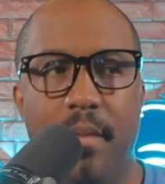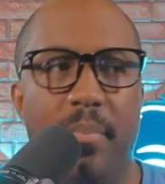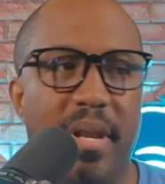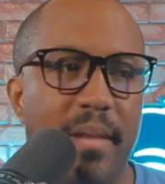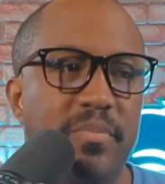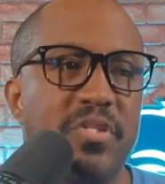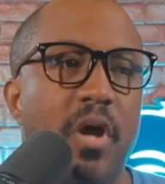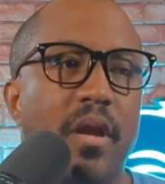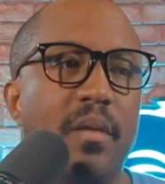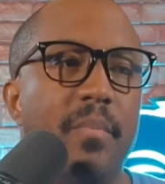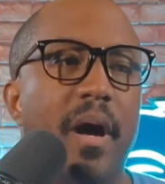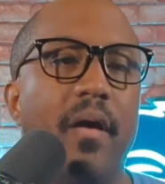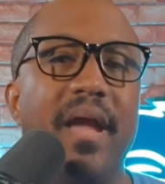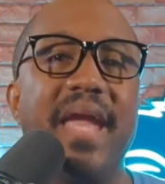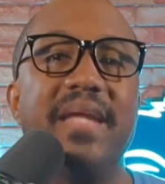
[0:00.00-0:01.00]
But I'm talking
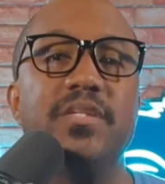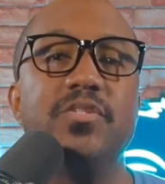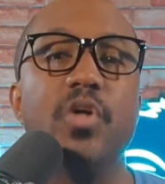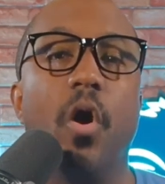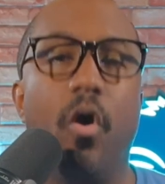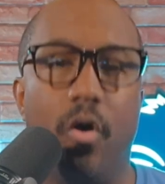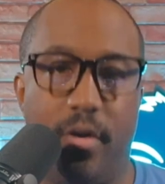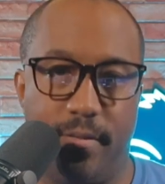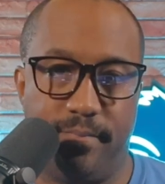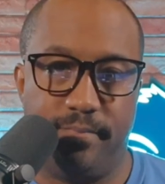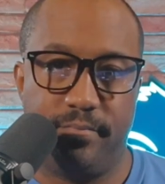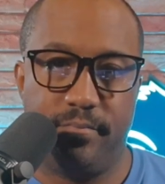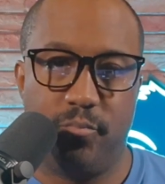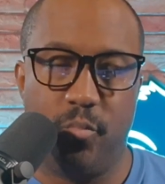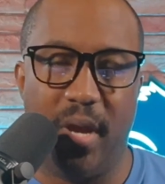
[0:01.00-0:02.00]
about a dog,
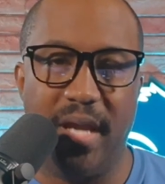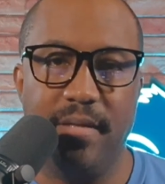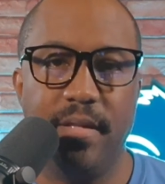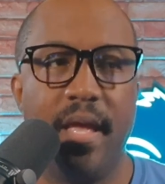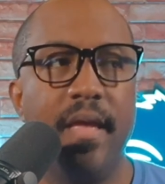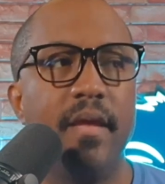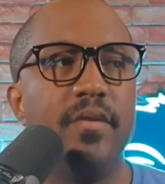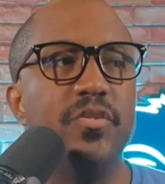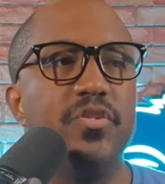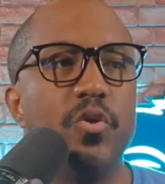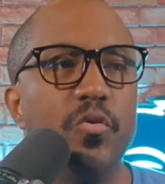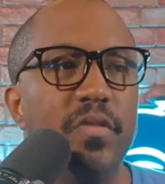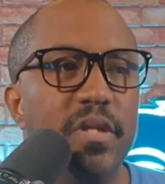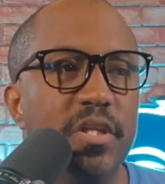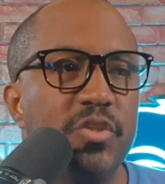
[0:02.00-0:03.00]
right?
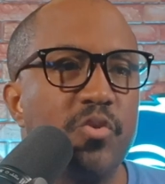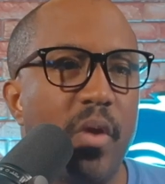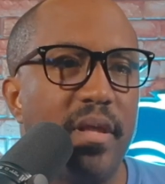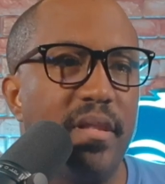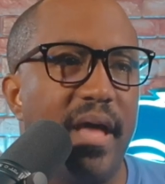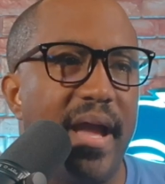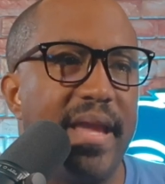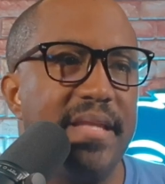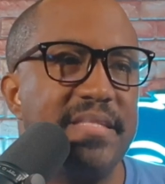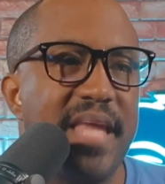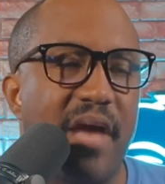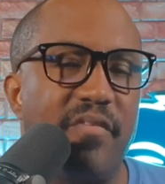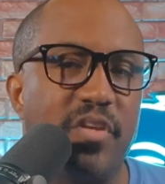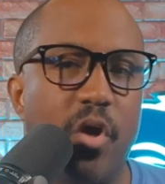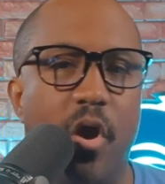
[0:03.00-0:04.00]
Do the Detroit Lions
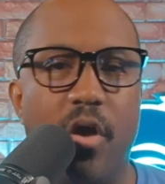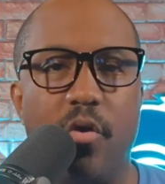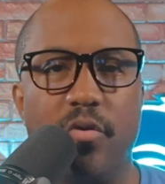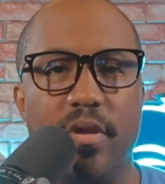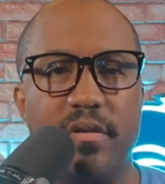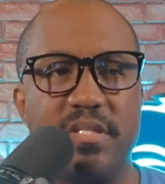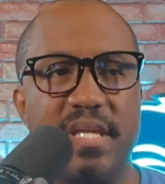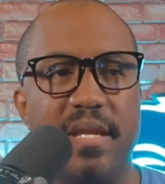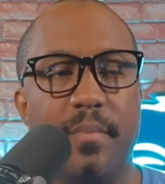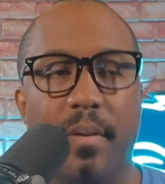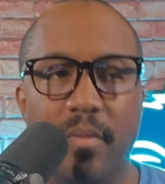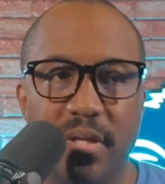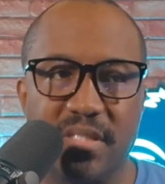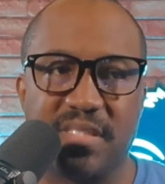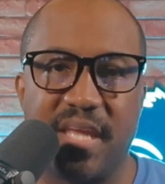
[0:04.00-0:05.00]
have a dog on their team?
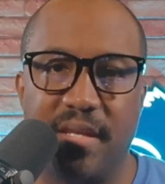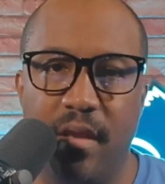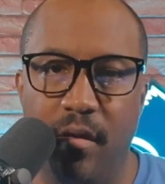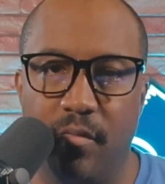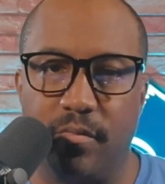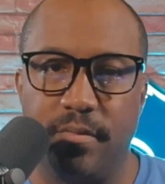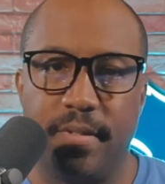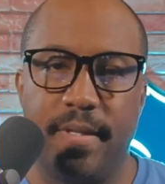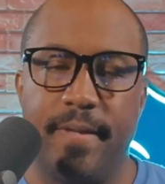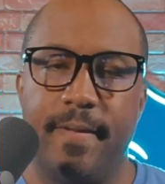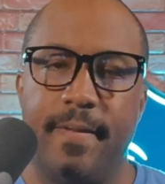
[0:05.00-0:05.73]
I'm going to say no.